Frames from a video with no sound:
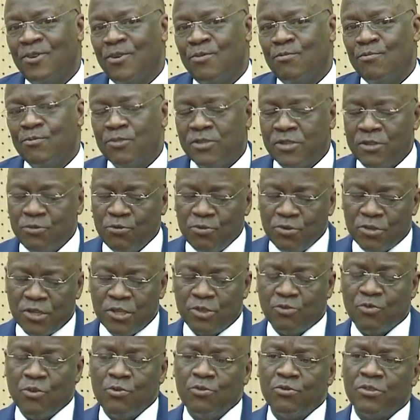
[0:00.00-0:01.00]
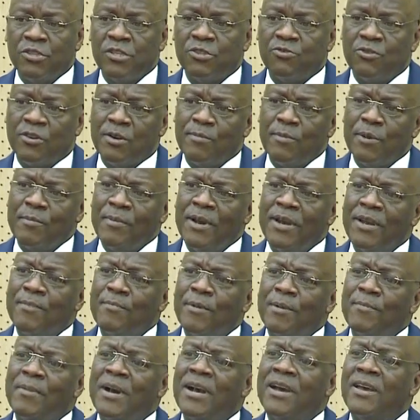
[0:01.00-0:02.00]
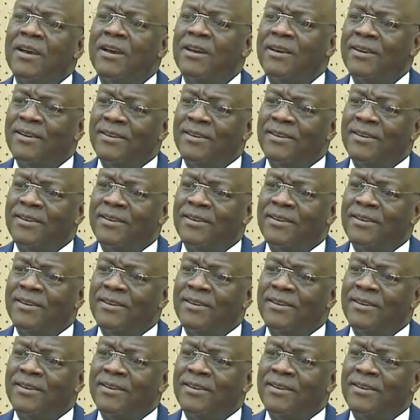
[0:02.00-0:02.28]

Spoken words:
Msihusishwe na mabaya mabaya.